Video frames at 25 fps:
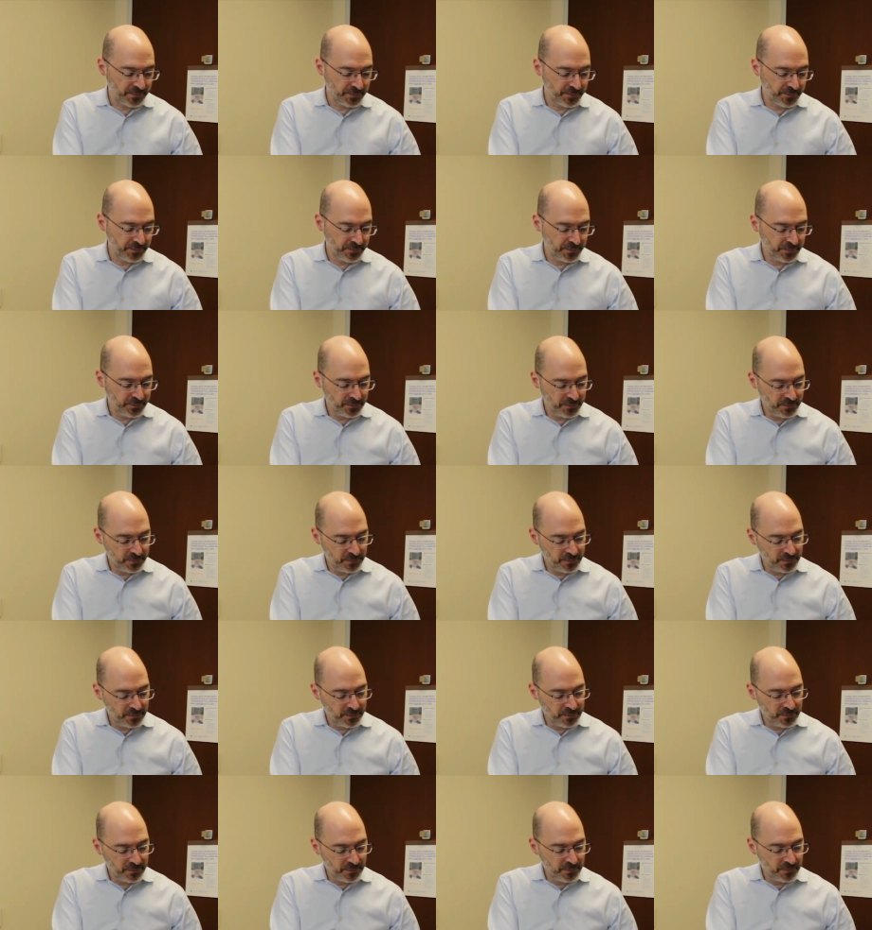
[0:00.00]

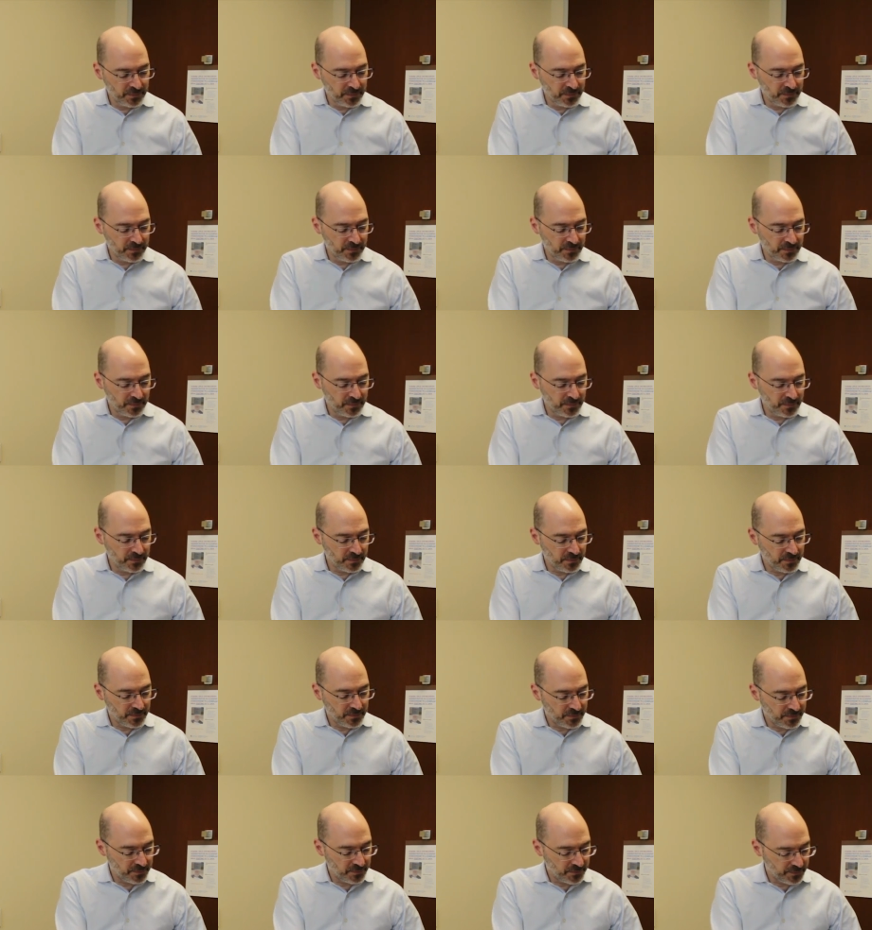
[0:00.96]

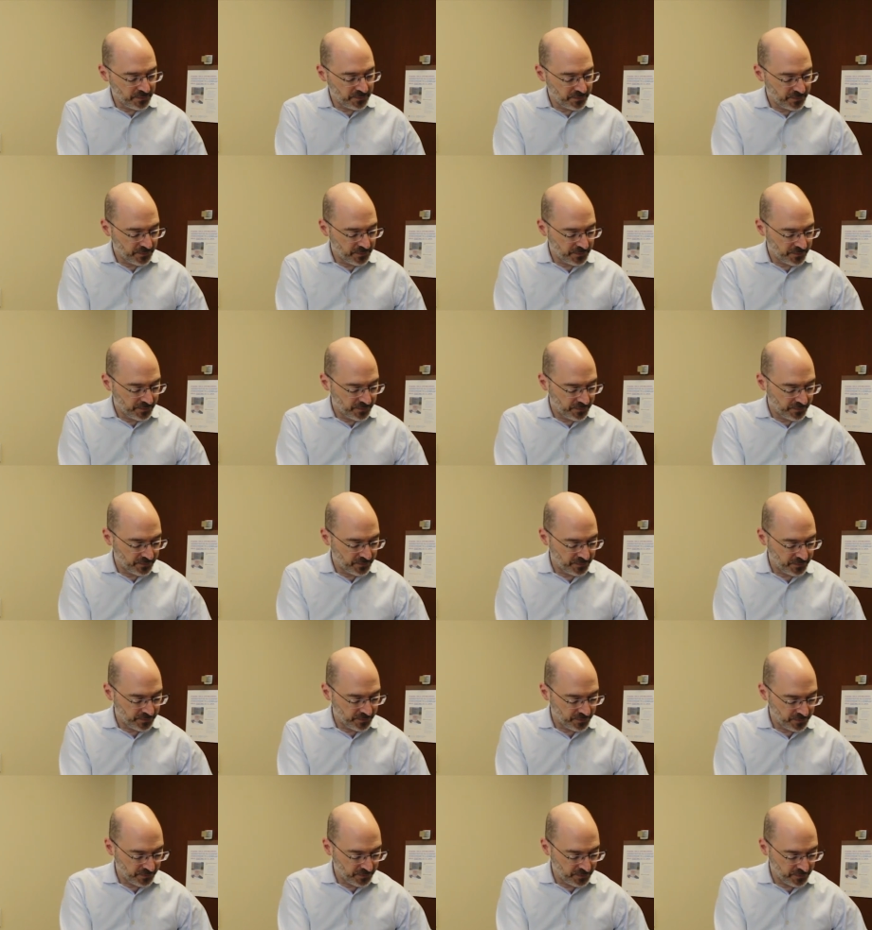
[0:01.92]

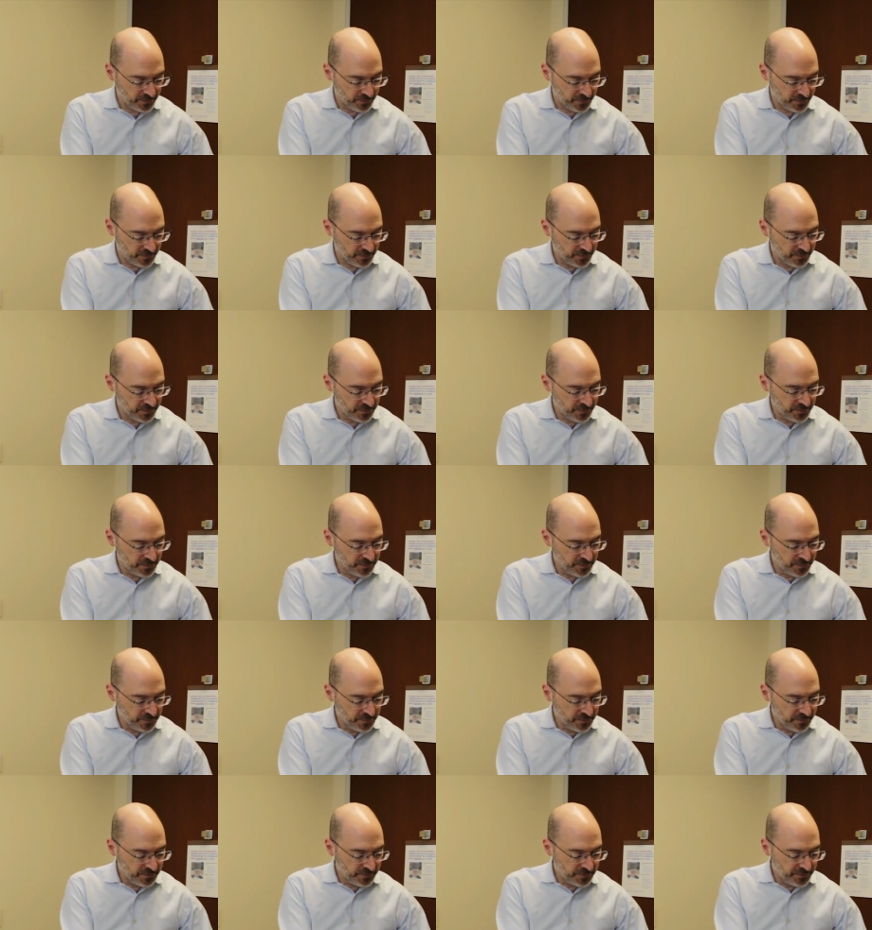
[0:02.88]

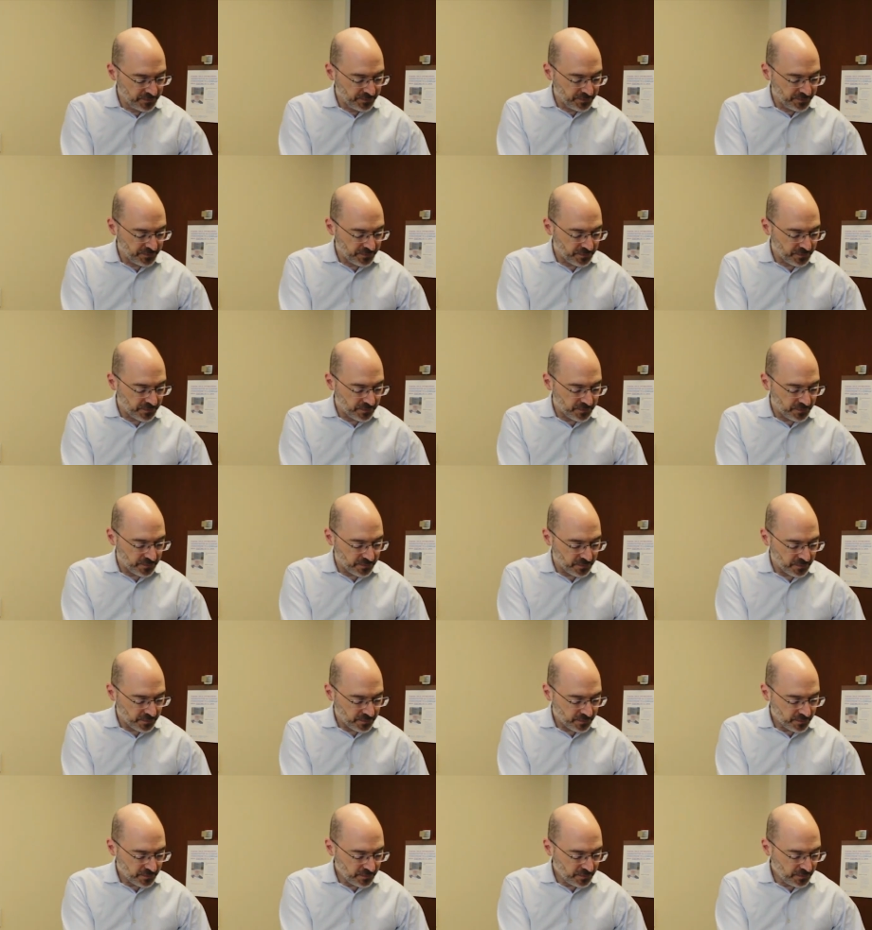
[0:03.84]

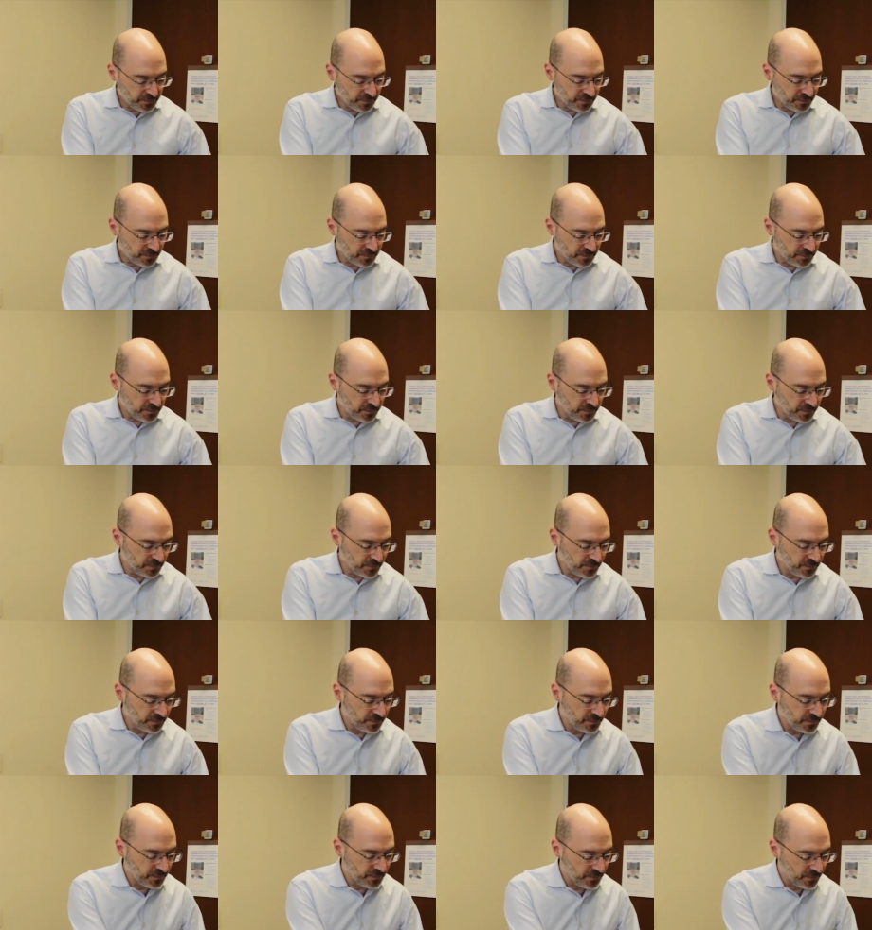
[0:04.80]

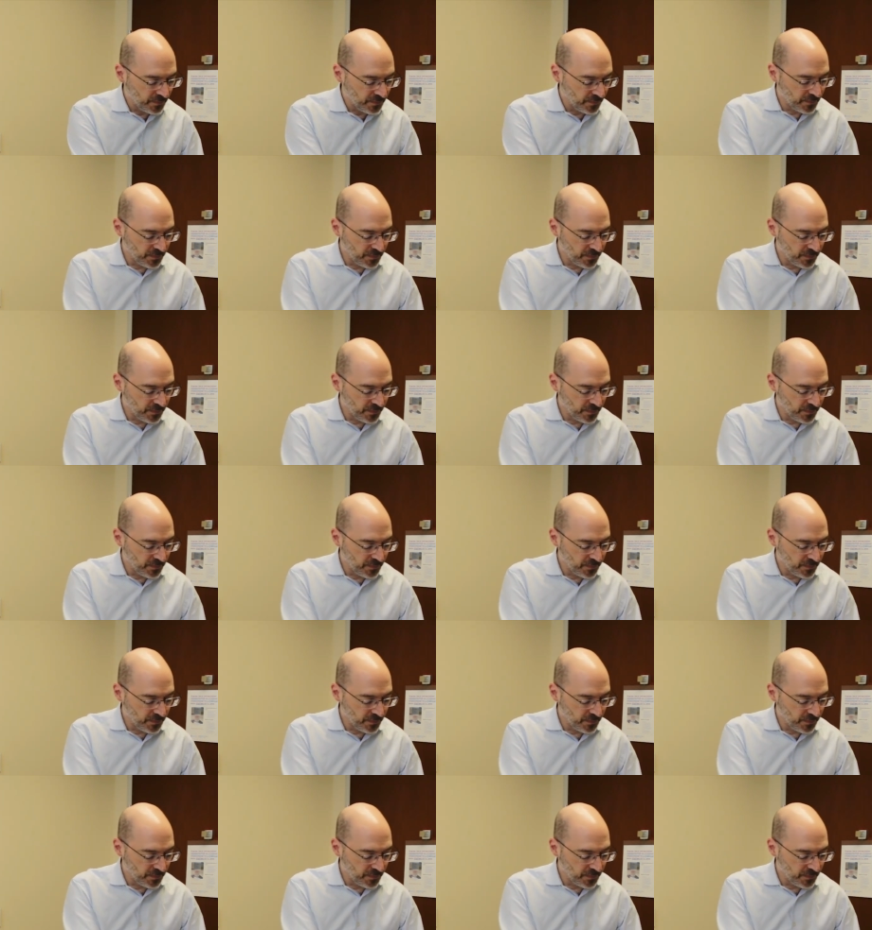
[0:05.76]
(silence)